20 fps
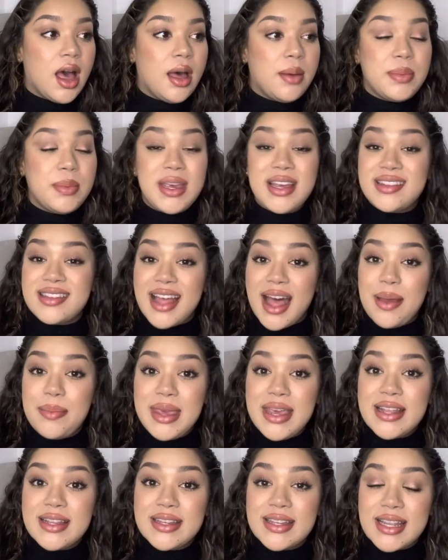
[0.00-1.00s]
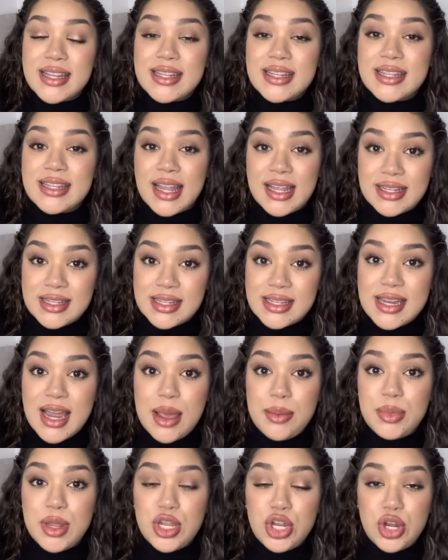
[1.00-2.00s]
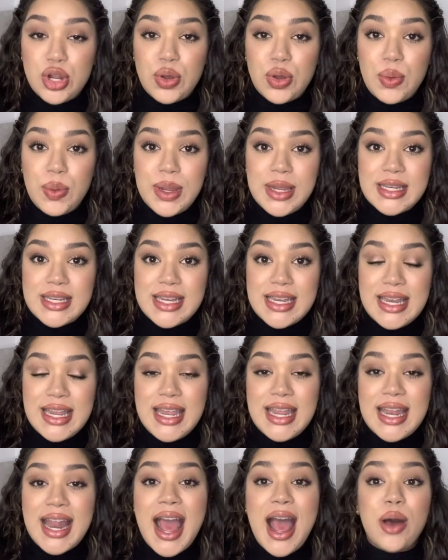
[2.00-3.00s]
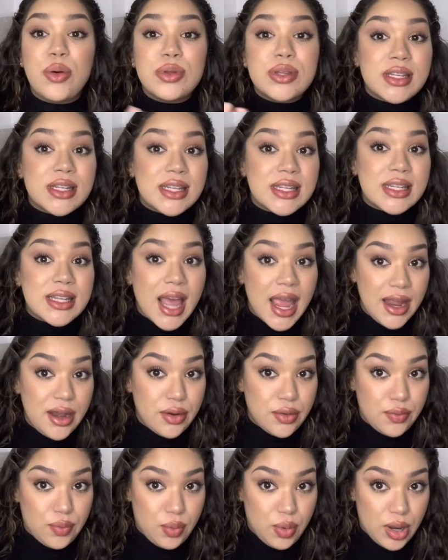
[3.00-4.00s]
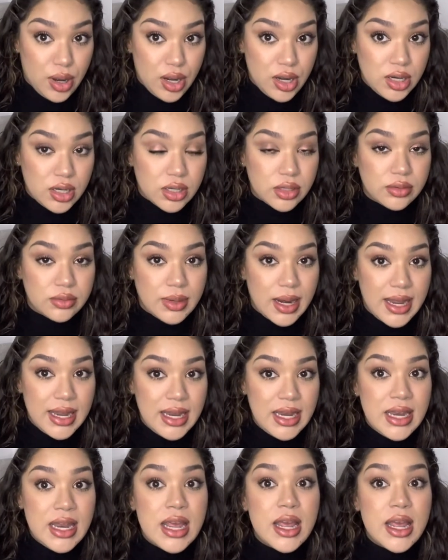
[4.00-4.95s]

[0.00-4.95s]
because that means that that's time that you're going to need outside of work, right?